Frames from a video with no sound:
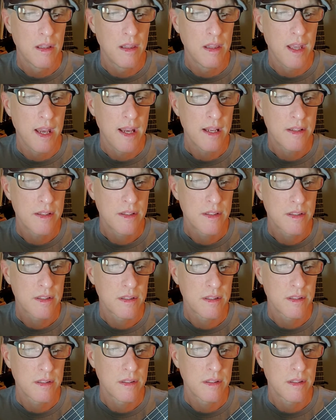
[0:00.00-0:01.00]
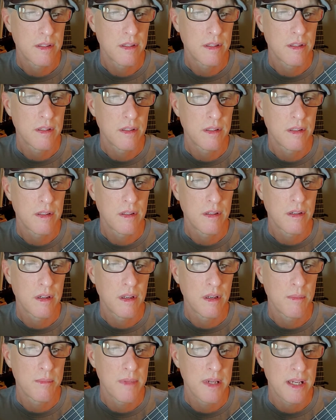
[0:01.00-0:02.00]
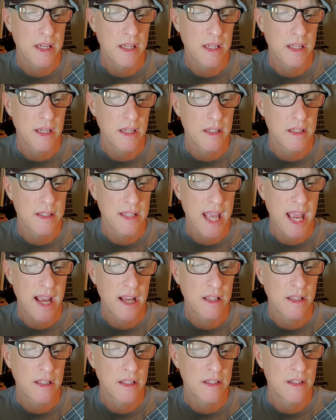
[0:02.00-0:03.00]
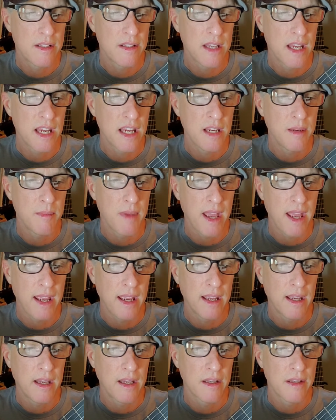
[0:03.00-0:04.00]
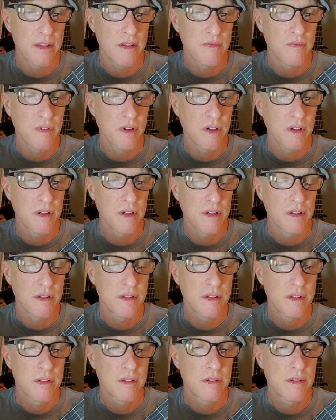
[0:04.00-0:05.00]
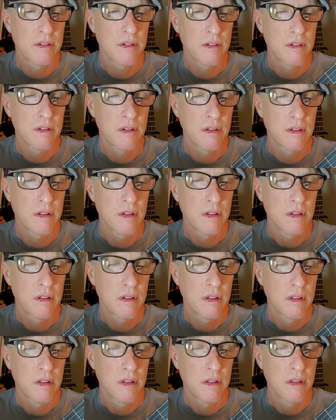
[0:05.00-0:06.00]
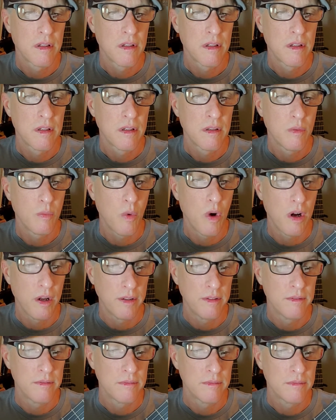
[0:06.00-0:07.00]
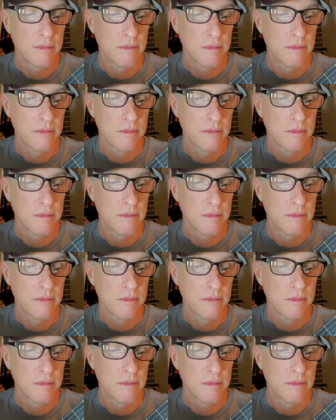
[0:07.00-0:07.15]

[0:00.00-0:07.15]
that's going to be exactly the same as verse 1